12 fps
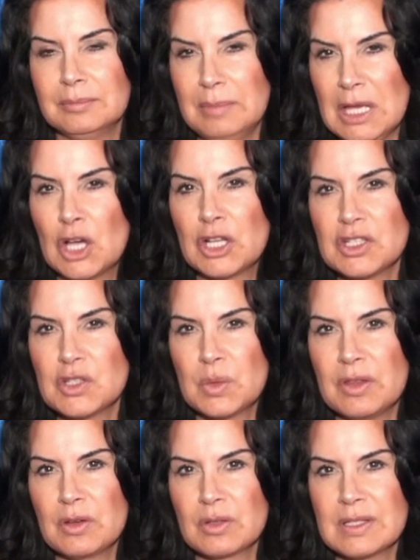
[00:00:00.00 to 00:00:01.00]
Be honest
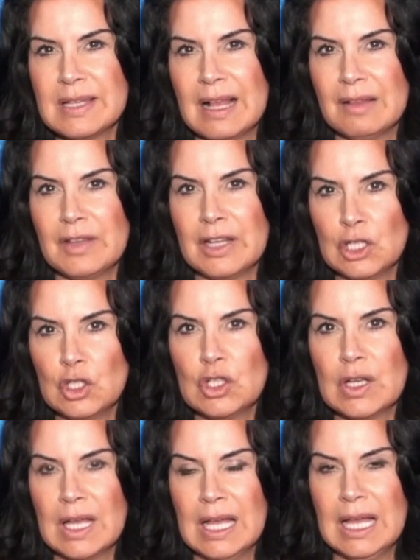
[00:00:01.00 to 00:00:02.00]
with yourself and
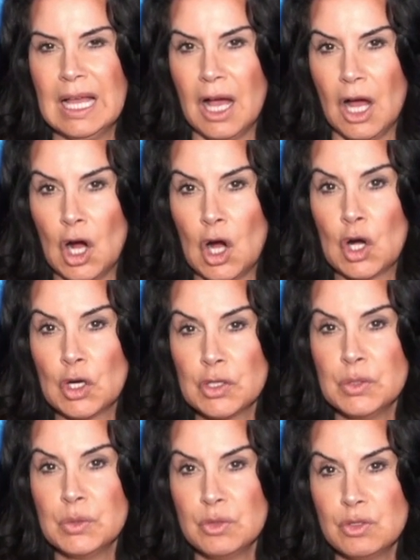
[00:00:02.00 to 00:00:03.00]
look, are
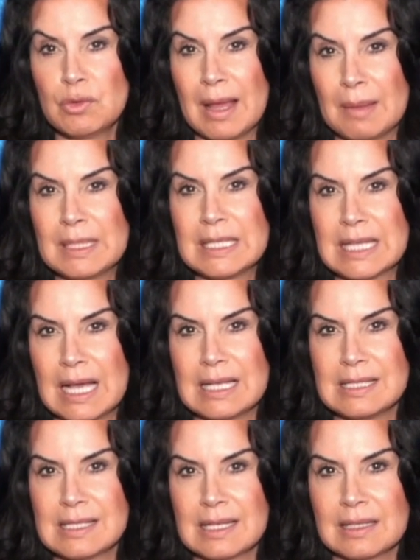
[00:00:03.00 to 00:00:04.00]
you
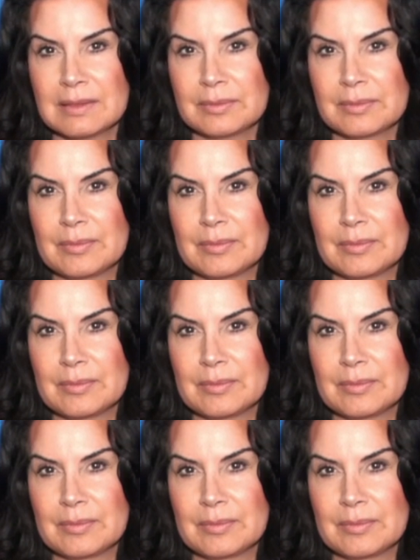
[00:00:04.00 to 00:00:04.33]
dramatizing?